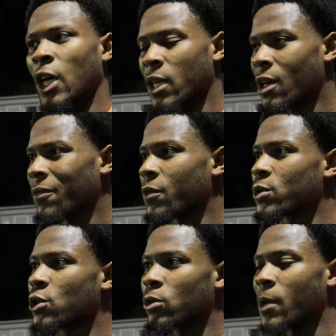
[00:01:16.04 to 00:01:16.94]
Yeah, it
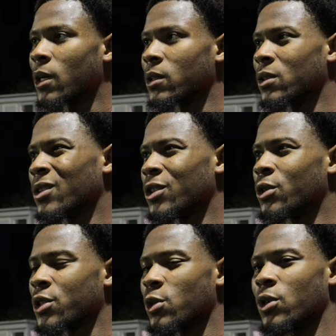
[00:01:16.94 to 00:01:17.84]
feels good, but you
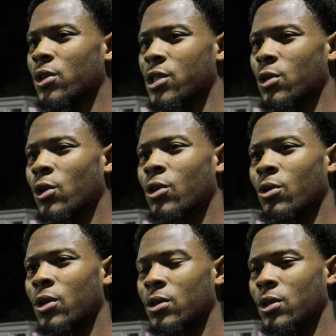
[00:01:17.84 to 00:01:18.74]
know, still a
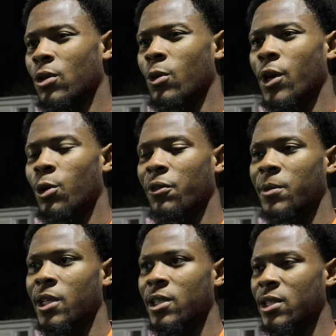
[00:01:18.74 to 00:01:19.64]
long way away
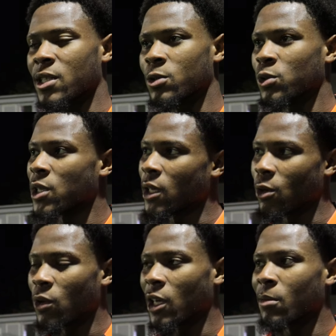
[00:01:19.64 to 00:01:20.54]
from the end of the season. We'll take
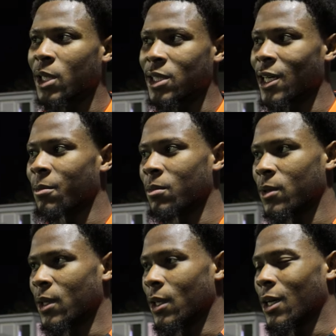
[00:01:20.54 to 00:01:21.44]
it 1 game at a time.
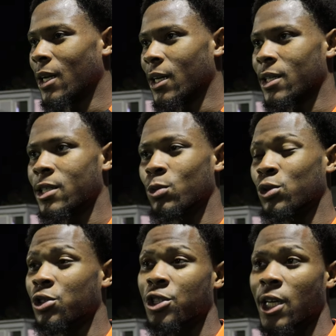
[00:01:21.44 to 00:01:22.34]
And like I said,
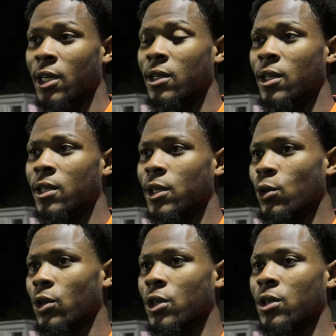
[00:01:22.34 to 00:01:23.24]
we'll just try and
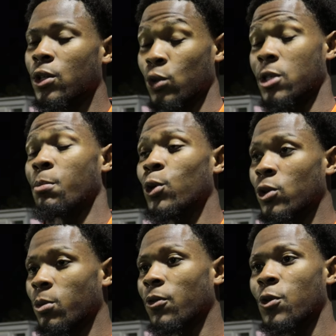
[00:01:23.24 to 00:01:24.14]
look to build
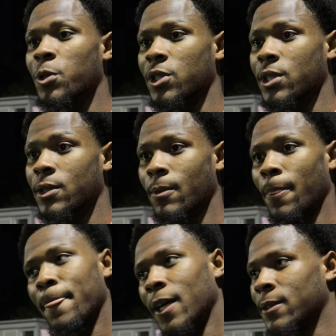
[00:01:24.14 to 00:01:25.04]
on the performance.
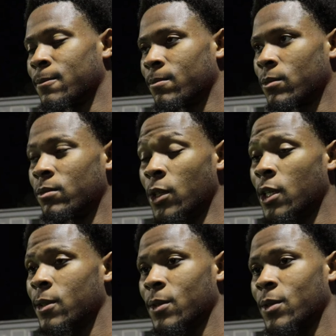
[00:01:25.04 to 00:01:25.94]
And yeah.